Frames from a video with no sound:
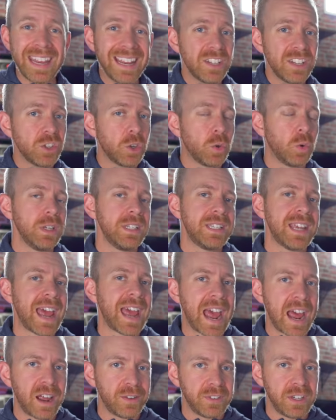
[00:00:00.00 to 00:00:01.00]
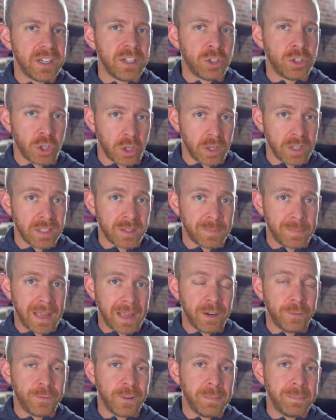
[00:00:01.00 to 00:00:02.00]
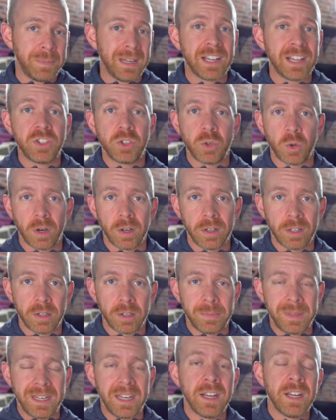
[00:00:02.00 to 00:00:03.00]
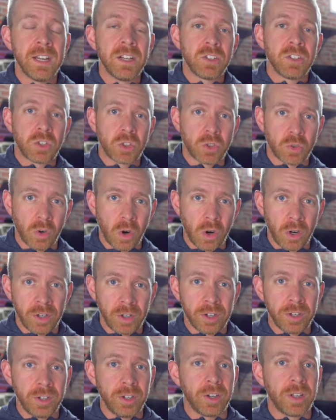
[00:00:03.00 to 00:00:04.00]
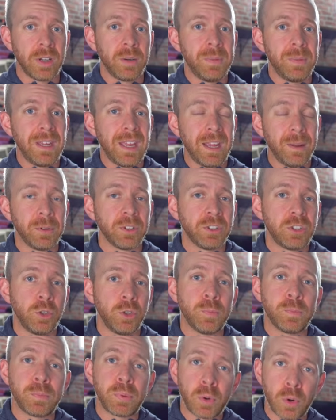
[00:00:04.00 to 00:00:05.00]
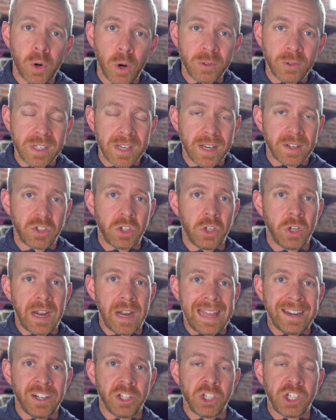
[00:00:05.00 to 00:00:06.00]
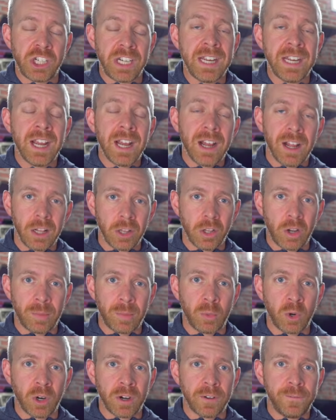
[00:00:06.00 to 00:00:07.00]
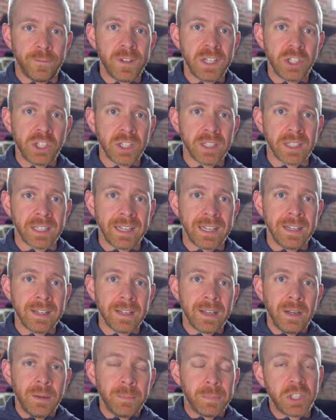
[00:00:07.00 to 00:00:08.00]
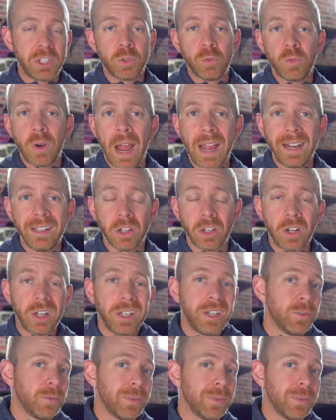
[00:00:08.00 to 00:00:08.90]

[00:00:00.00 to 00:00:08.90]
is going to have an endurance benefit because you are going to be stronger, you're going to be able to process your energy a lot more efficiently, but to ride long, you